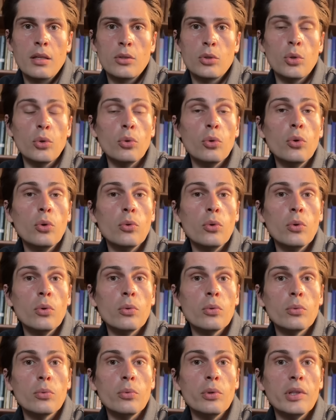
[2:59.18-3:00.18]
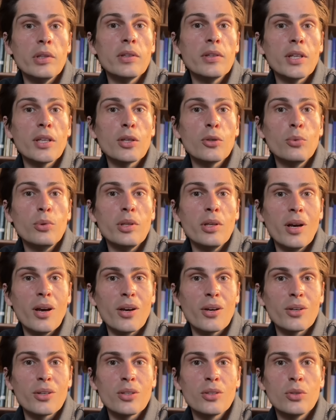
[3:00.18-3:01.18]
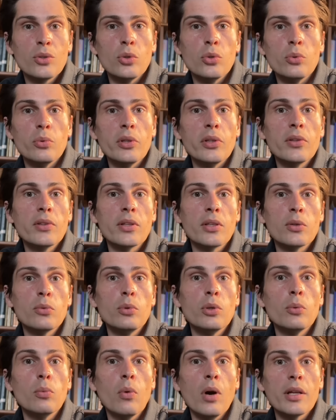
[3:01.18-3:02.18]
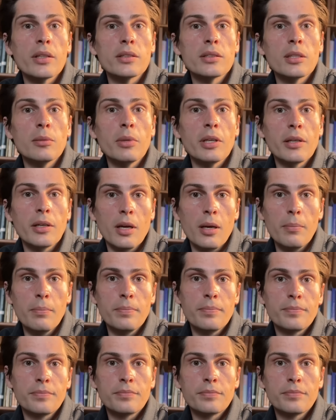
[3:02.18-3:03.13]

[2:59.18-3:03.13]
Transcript: to who we think we are, who we think we want to become,